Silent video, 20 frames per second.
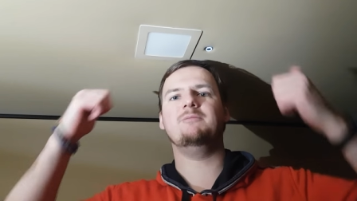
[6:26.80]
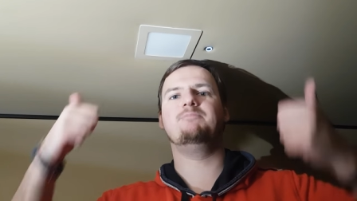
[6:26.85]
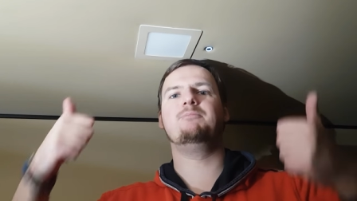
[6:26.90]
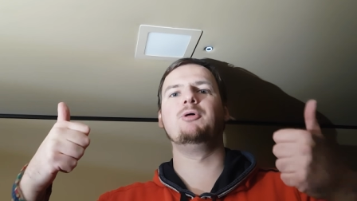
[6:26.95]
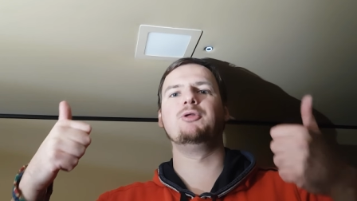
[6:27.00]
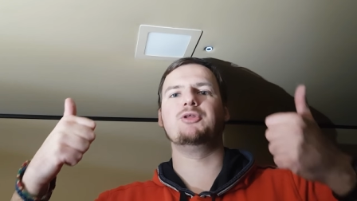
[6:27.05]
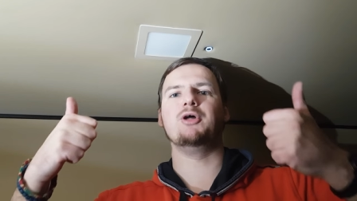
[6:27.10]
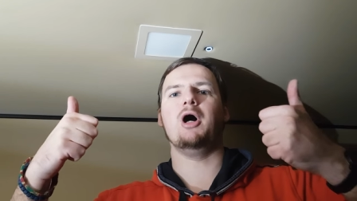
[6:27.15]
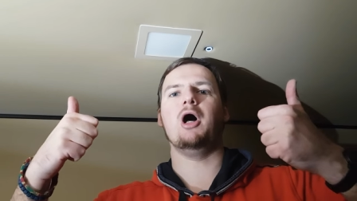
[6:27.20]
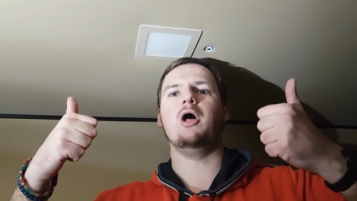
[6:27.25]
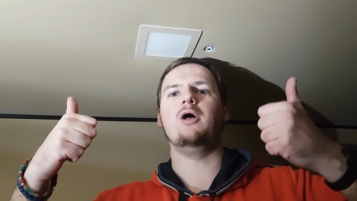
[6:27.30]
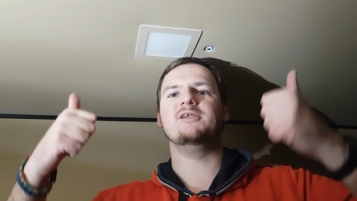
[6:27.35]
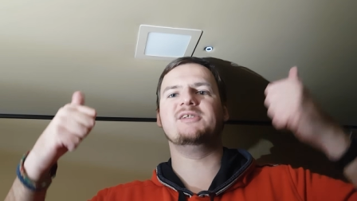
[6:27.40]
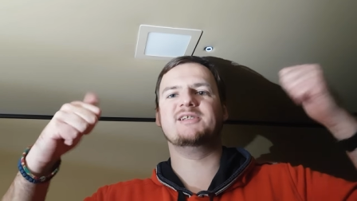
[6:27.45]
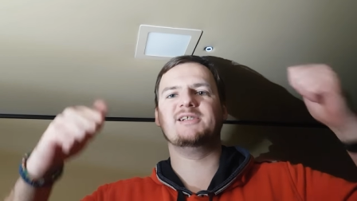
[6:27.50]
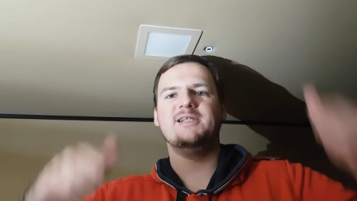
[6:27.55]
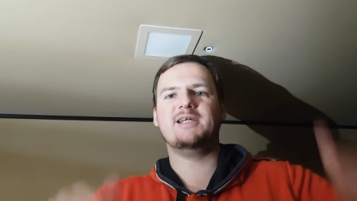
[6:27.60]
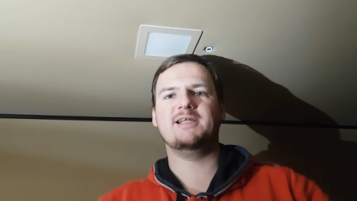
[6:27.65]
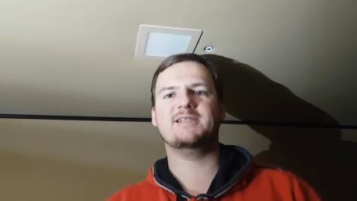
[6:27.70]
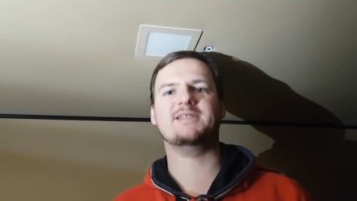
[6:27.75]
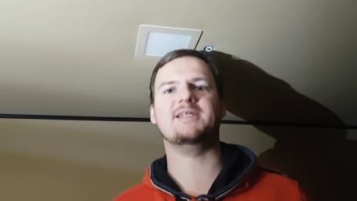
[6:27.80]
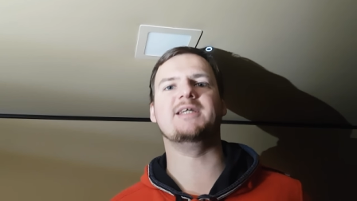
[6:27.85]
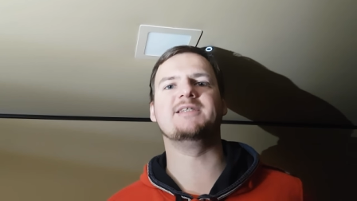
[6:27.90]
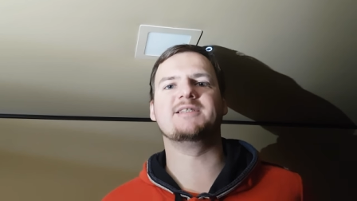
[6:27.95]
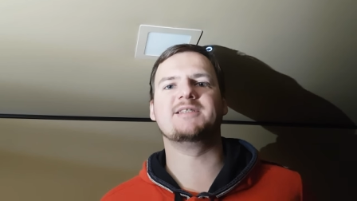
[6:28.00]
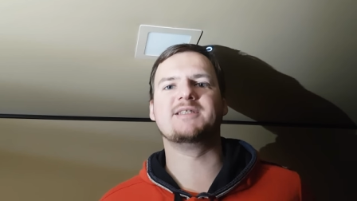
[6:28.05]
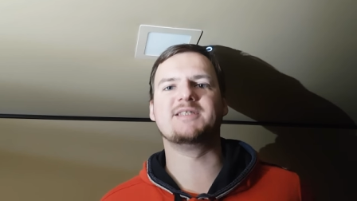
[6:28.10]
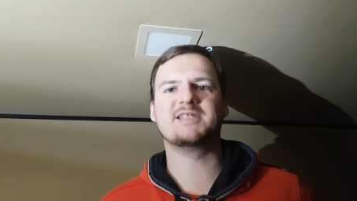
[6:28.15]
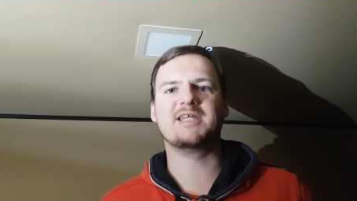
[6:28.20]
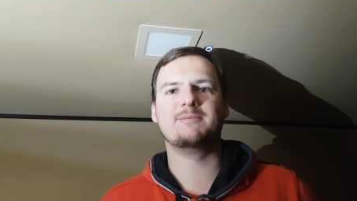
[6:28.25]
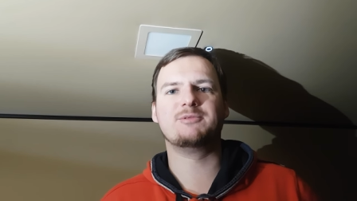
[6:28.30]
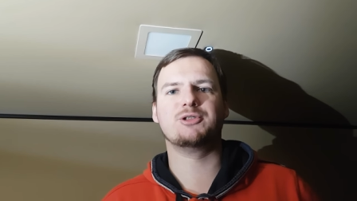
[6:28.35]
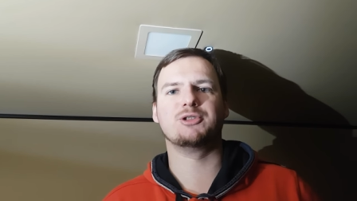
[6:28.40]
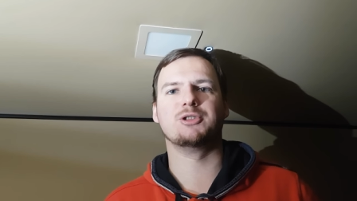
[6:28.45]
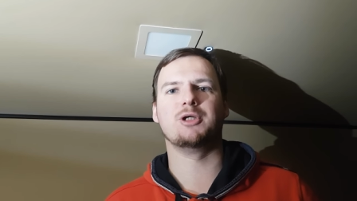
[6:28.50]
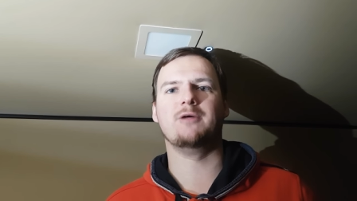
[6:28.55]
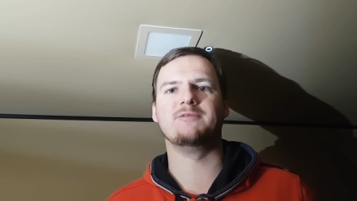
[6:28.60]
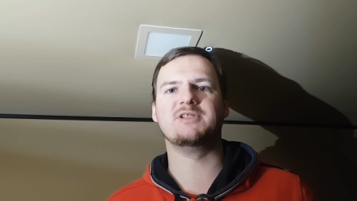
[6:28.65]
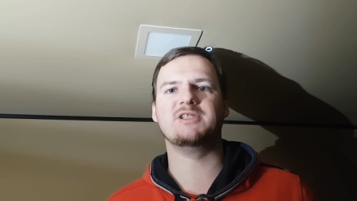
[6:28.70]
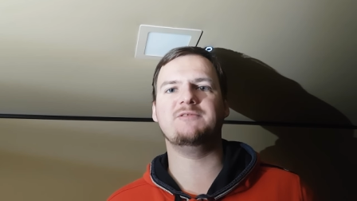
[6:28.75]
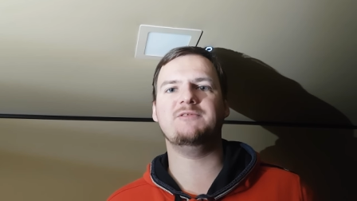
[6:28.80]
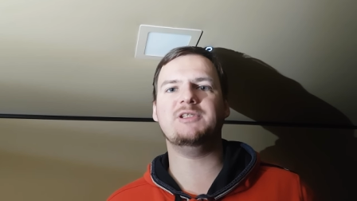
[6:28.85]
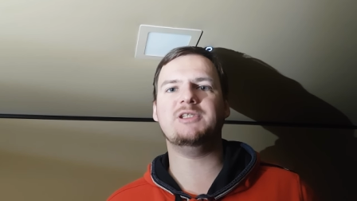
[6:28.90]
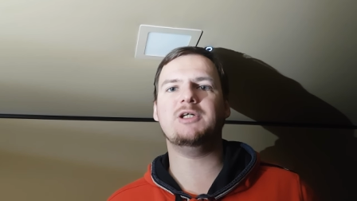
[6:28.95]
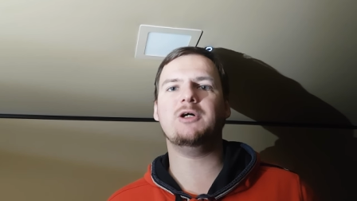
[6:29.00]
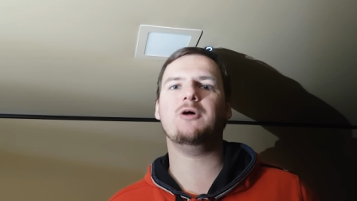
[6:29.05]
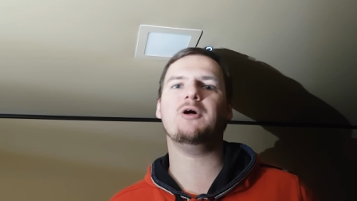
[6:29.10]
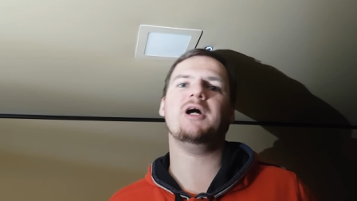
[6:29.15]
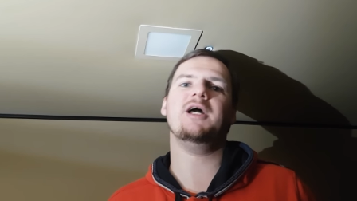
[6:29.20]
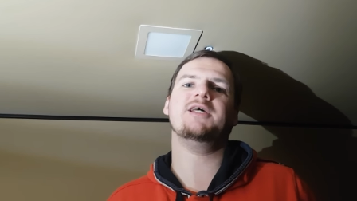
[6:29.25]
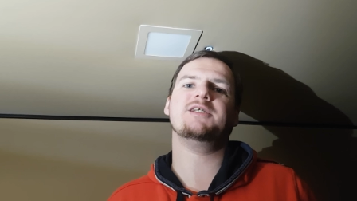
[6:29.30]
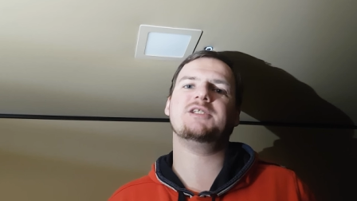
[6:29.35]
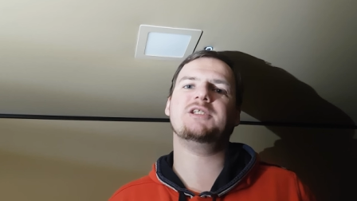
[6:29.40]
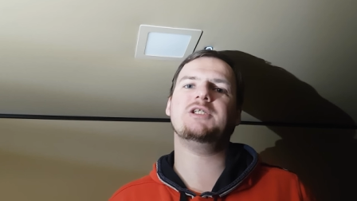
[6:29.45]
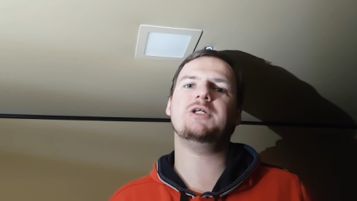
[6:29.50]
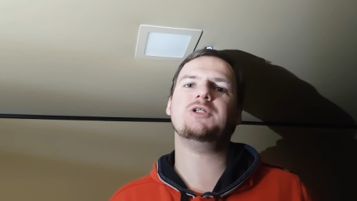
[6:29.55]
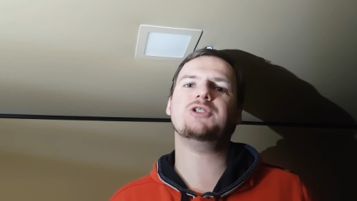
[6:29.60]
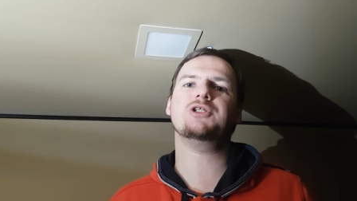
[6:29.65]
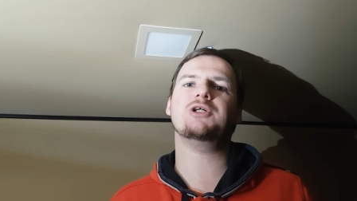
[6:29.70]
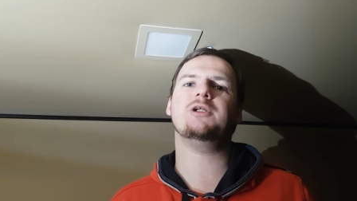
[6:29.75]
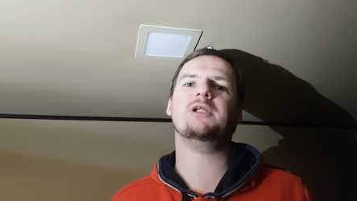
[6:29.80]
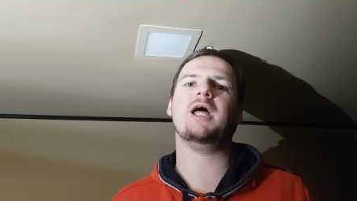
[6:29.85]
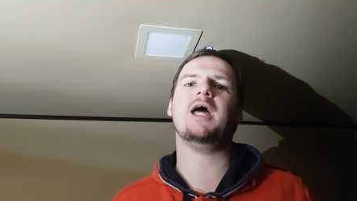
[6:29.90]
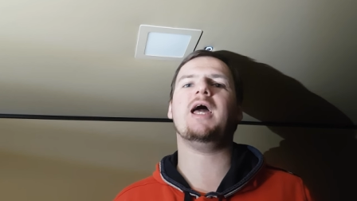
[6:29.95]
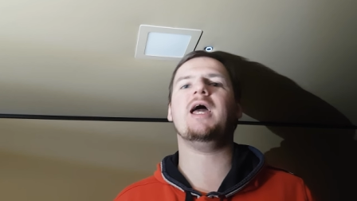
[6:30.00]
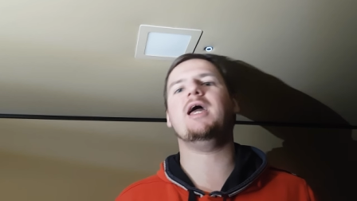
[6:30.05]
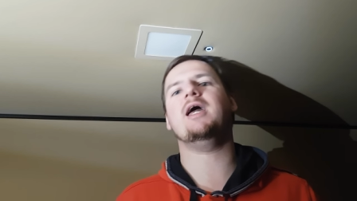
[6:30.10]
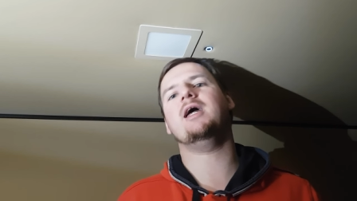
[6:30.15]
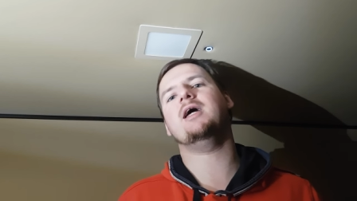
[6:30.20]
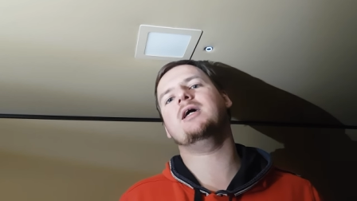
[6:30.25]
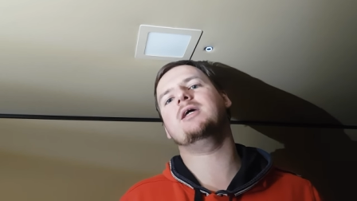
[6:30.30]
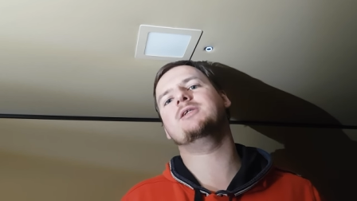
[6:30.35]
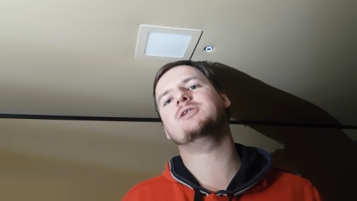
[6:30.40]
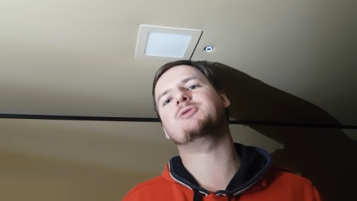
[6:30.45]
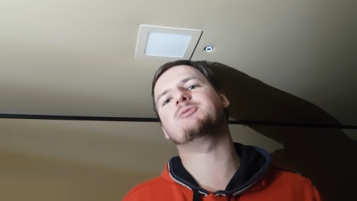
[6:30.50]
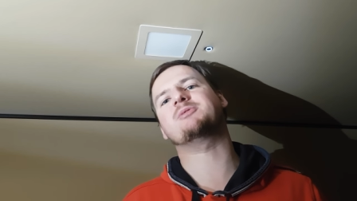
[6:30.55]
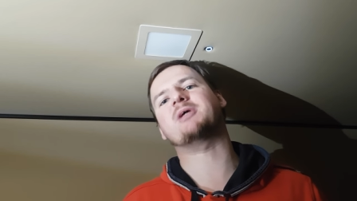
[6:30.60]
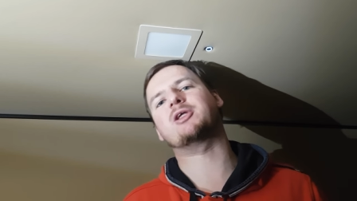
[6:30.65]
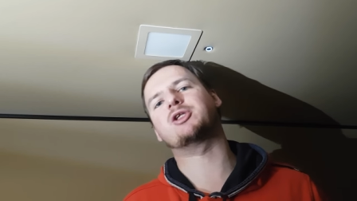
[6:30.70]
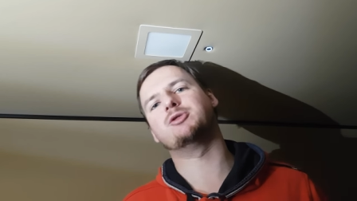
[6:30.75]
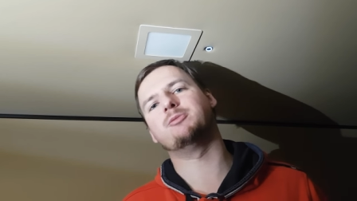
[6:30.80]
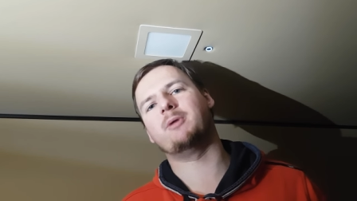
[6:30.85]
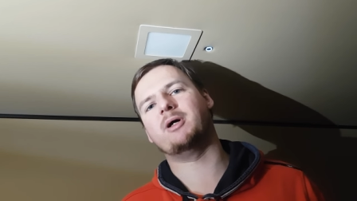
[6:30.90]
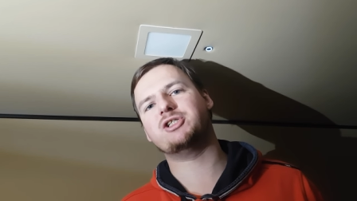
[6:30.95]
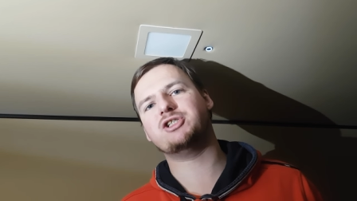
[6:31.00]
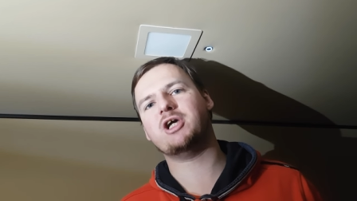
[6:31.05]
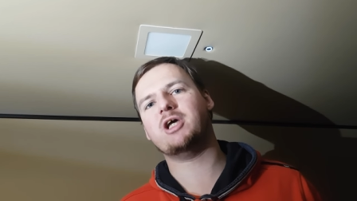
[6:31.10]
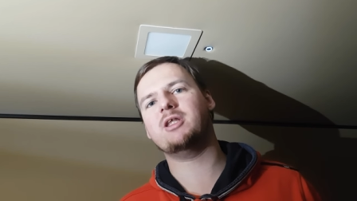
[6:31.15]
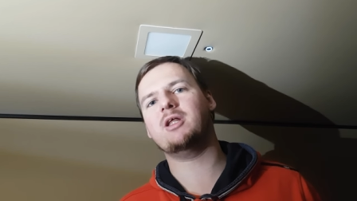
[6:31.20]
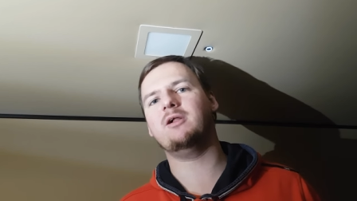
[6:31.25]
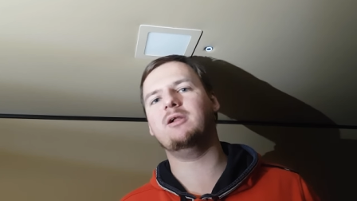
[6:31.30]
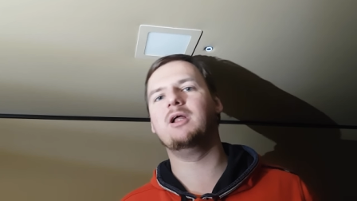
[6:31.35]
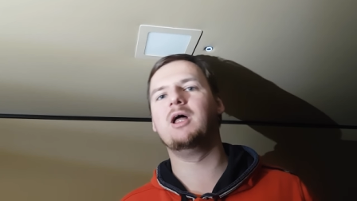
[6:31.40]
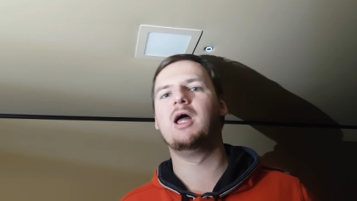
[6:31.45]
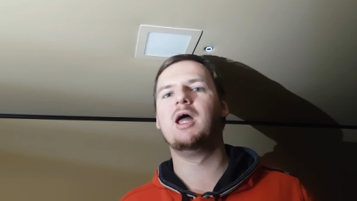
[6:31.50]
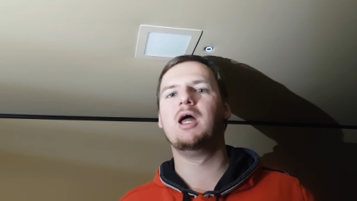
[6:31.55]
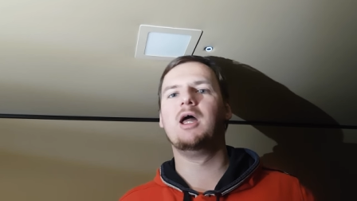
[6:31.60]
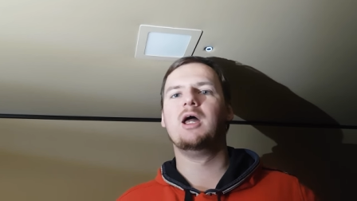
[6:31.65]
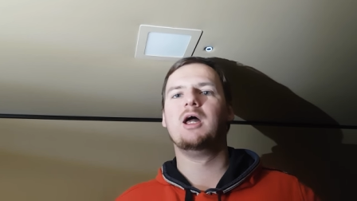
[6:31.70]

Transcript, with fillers: will put all the links in the description of the video as usual and subscribe to my channel.